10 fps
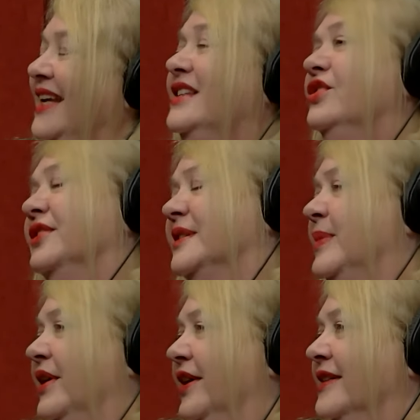It's your
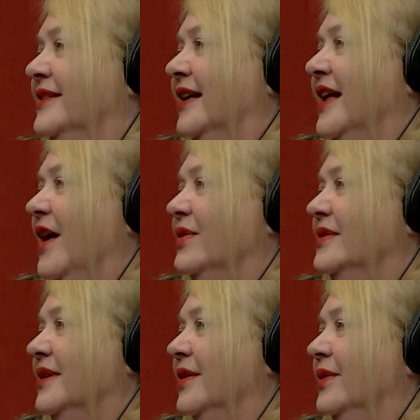experience that
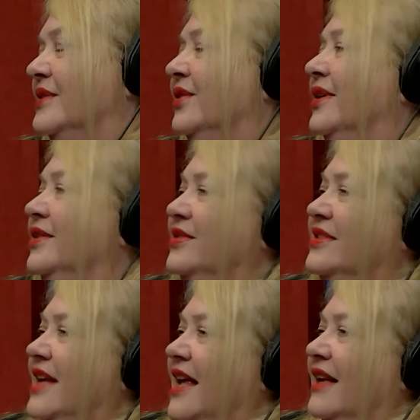counts, though. It's your
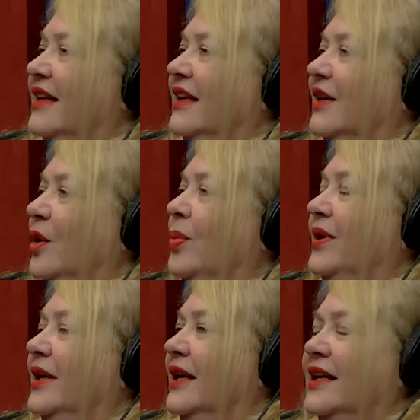understanding and
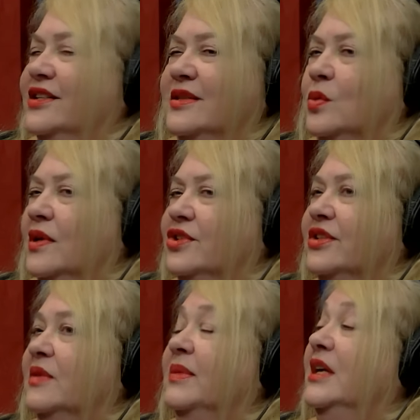opening. And I just want
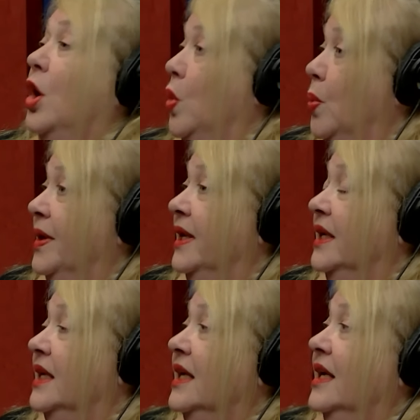you to be
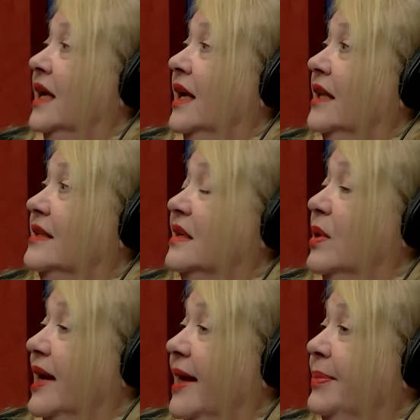open and see
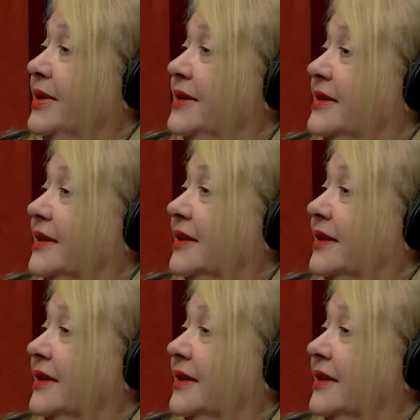what happens.